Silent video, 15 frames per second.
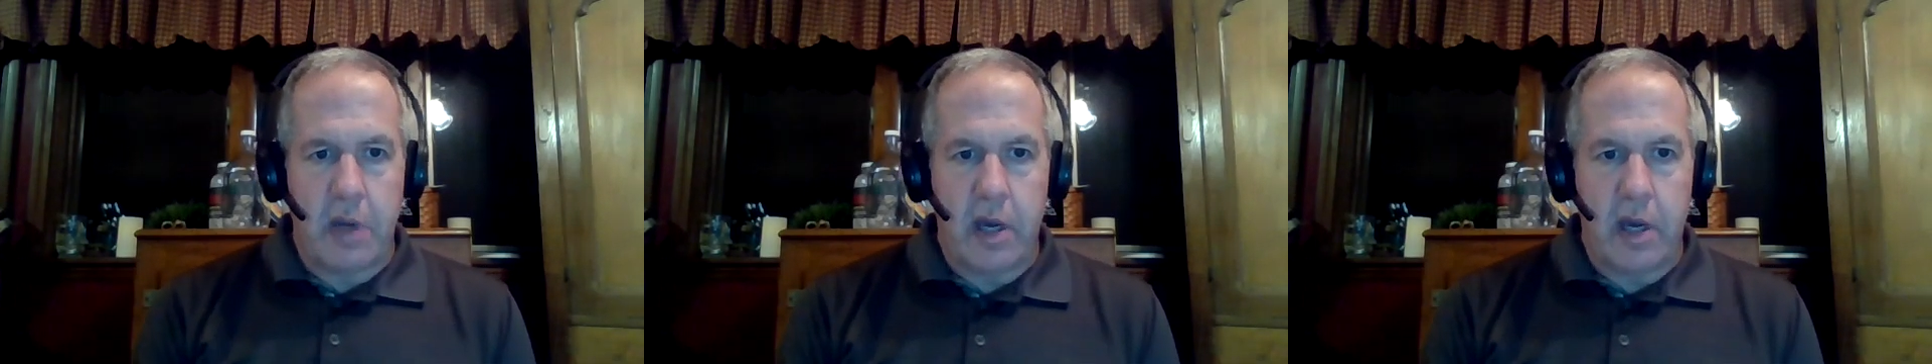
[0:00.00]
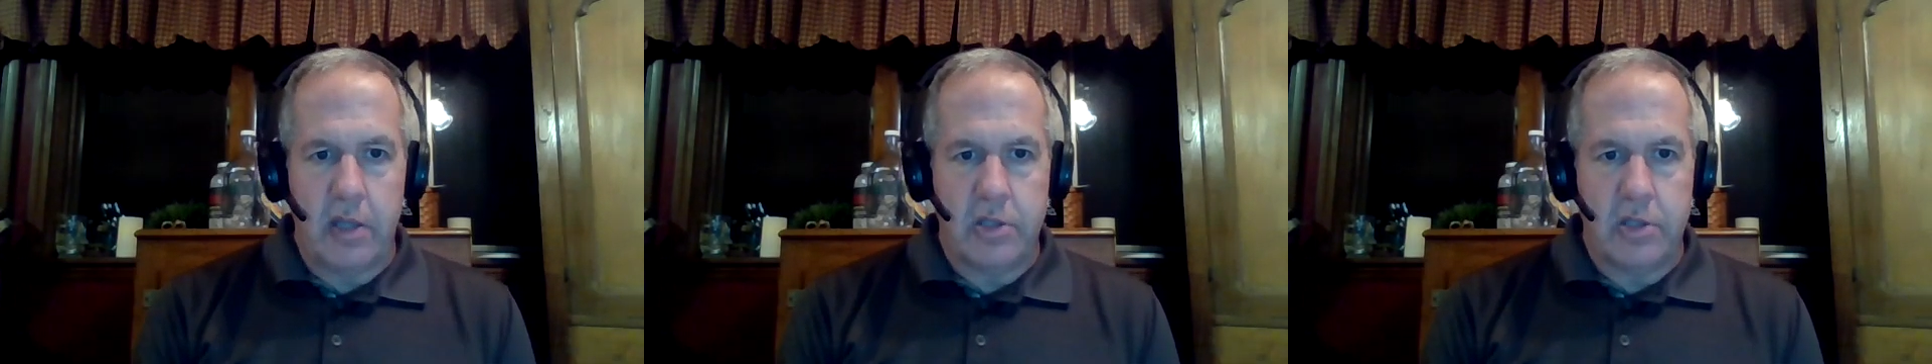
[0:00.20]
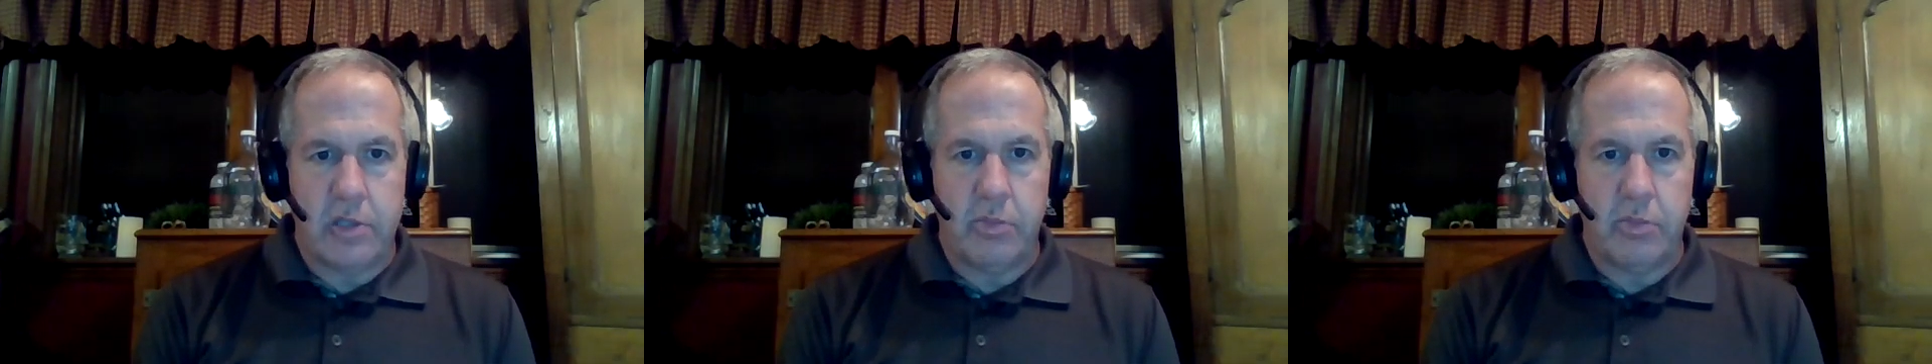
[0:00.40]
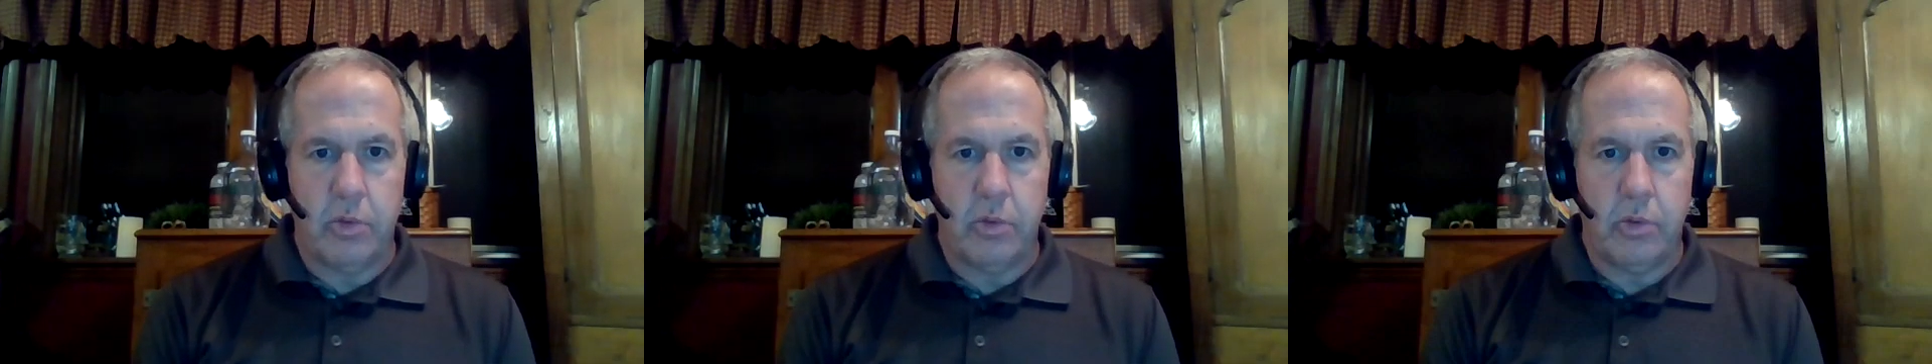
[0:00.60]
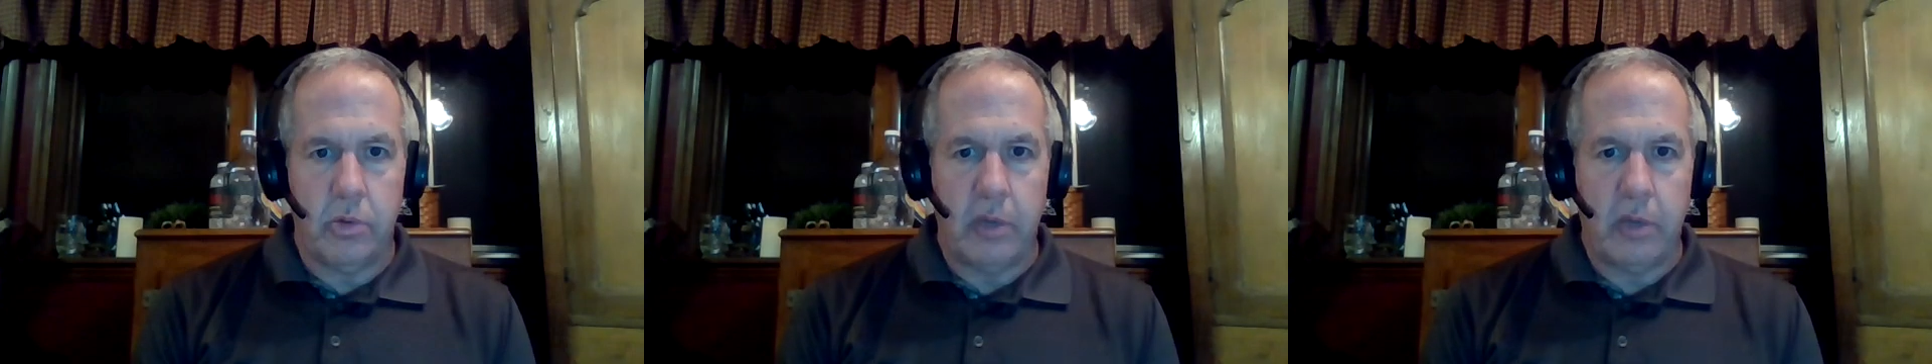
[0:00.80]

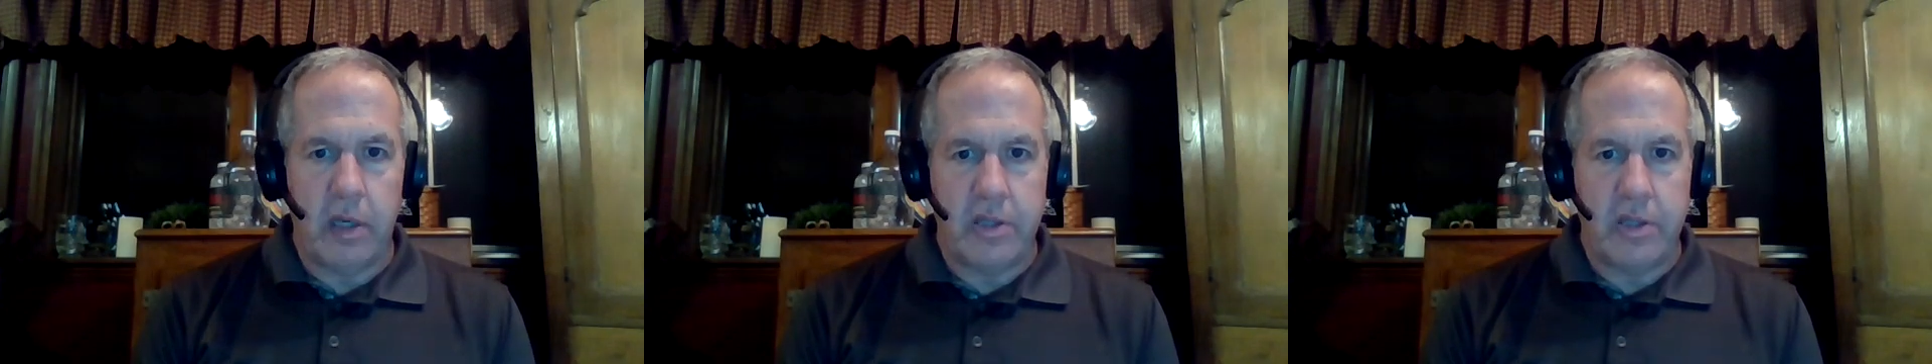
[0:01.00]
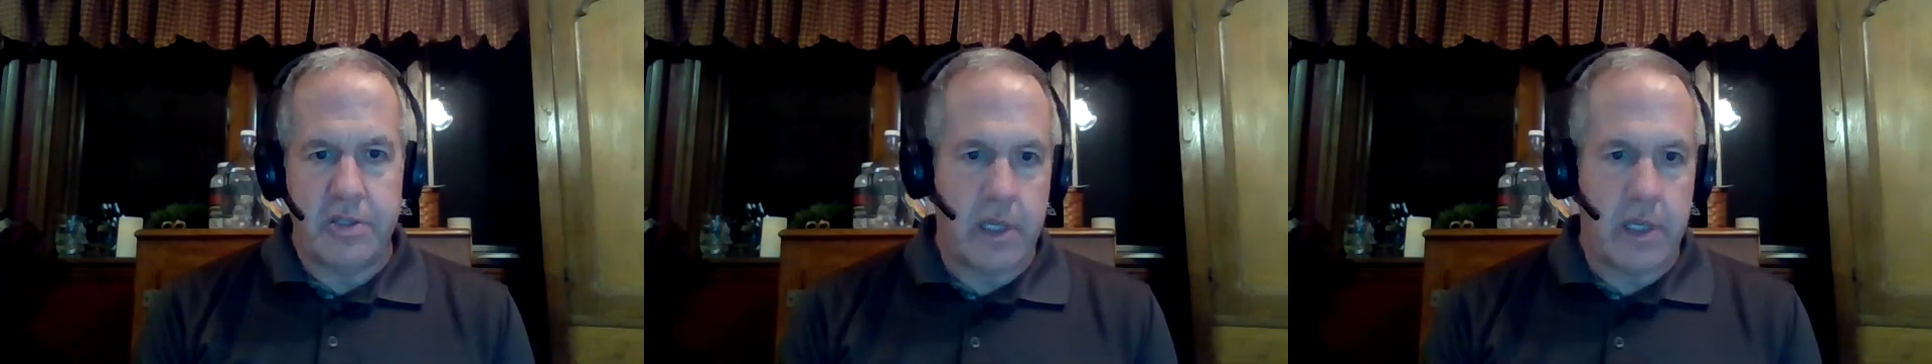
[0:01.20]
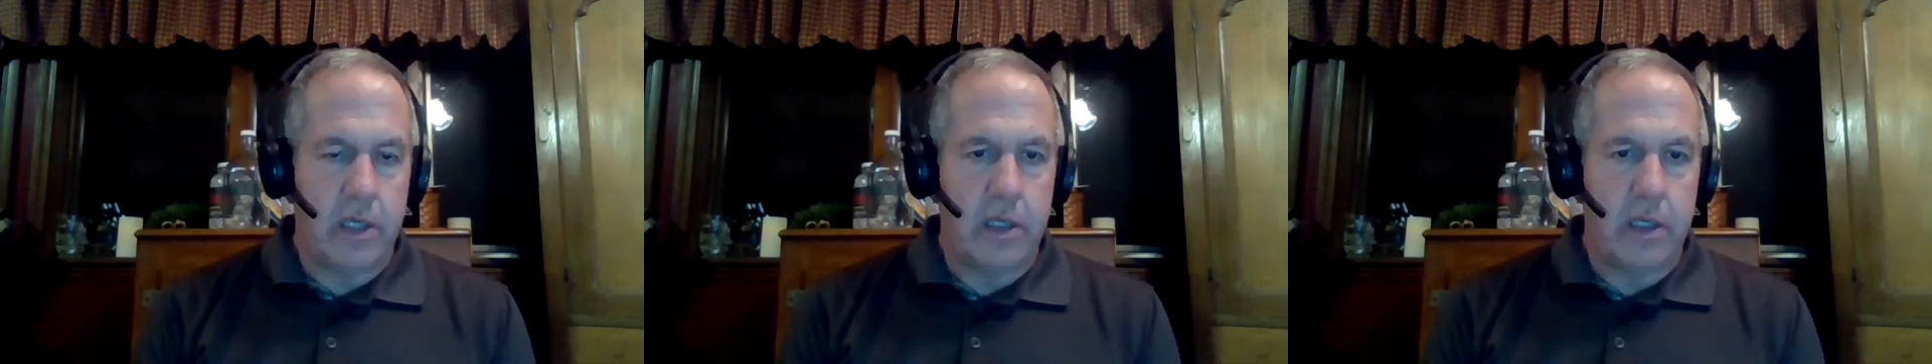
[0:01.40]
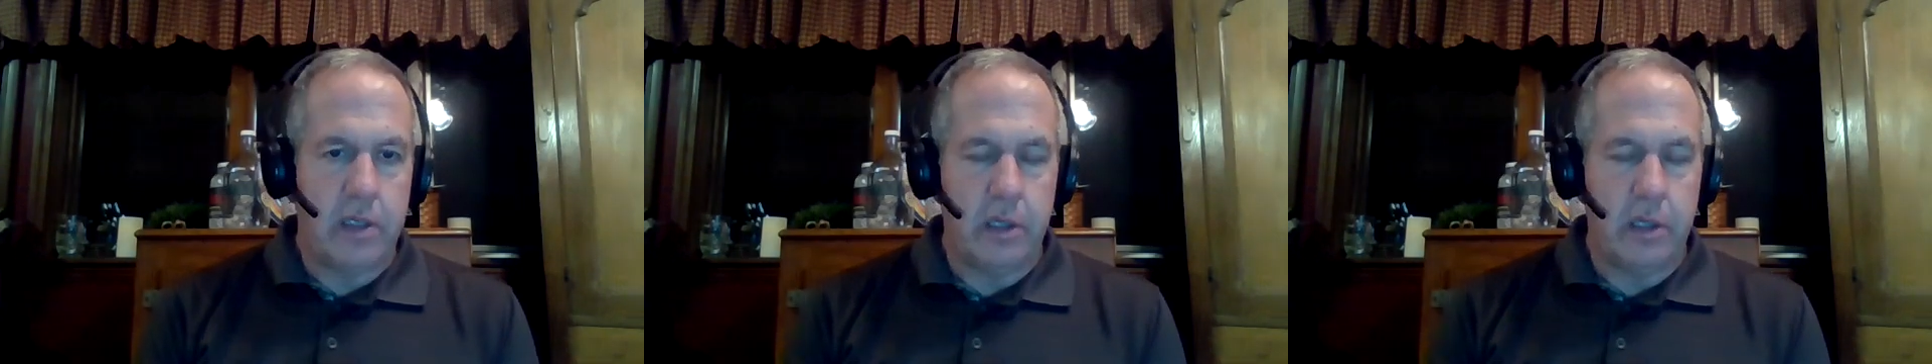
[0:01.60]
possible on a standing